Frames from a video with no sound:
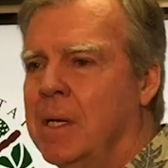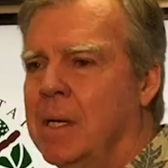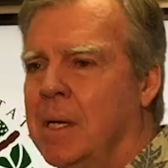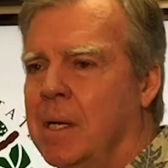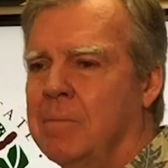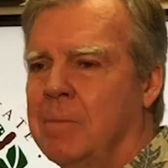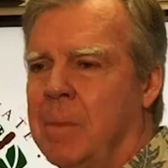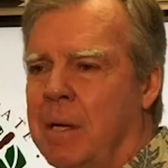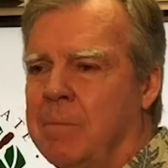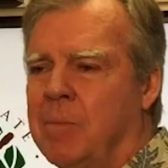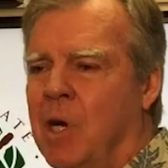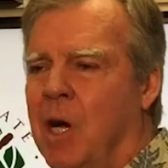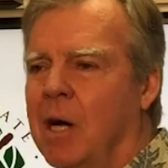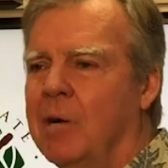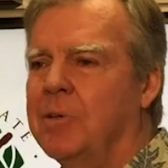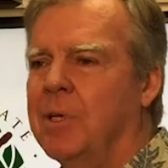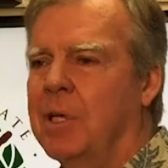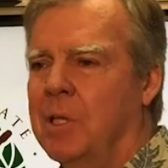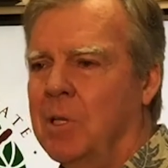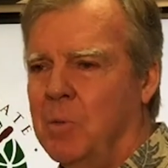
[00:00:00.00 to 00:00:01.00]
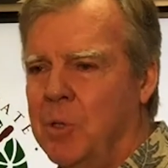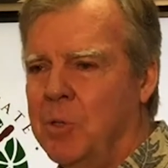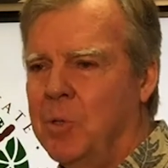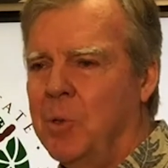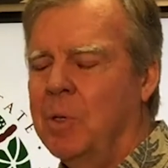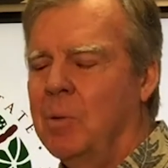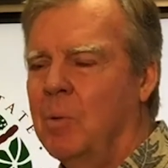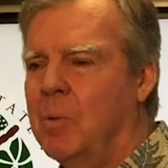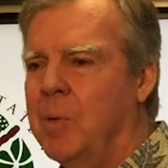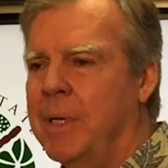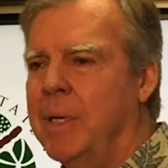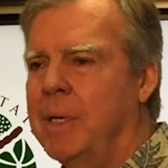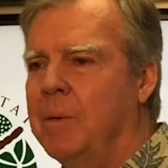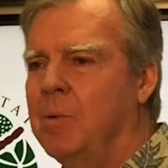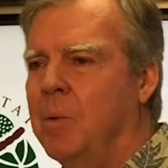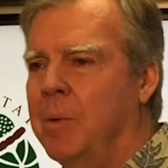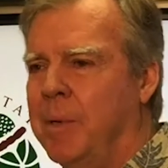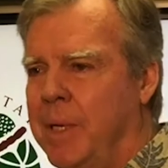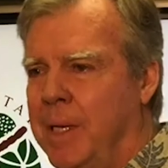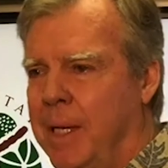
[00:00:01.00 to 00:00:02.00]
I'm confident that we're doing what
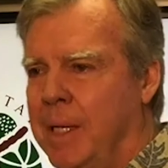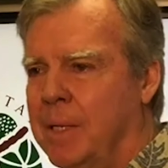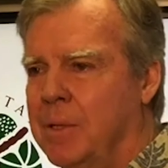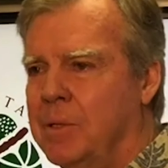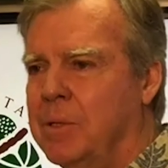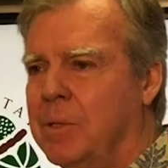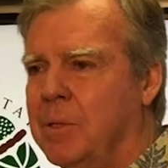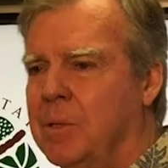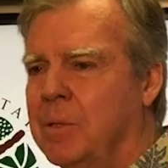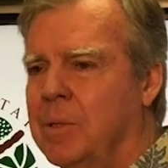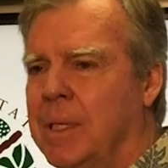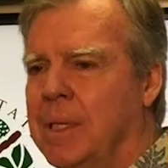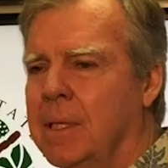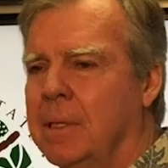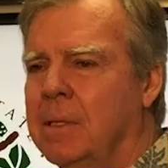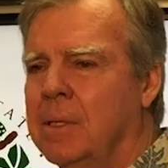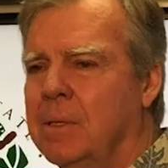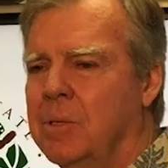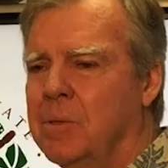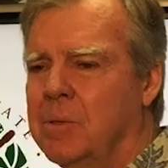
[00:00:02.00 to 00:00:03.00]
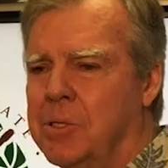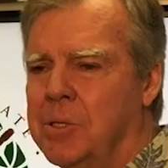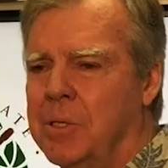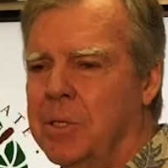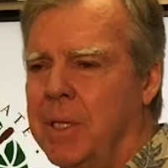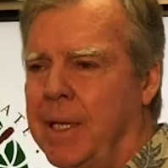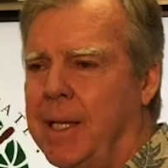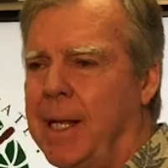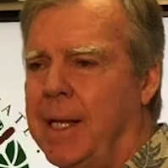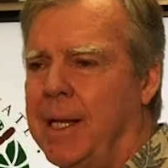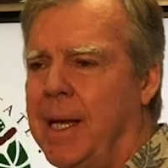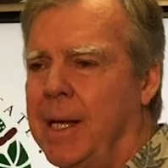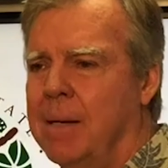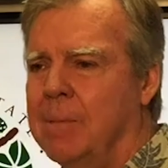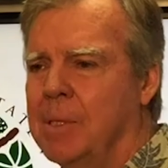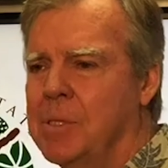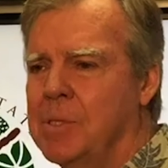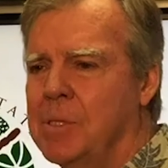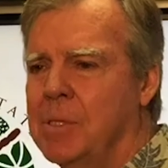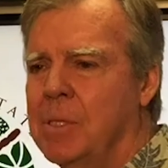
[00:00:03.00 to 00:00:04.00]
we can to assure that that
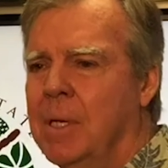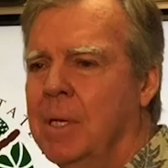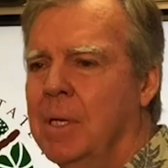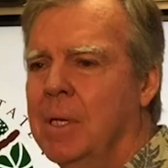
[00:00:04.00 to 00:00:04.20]
happens,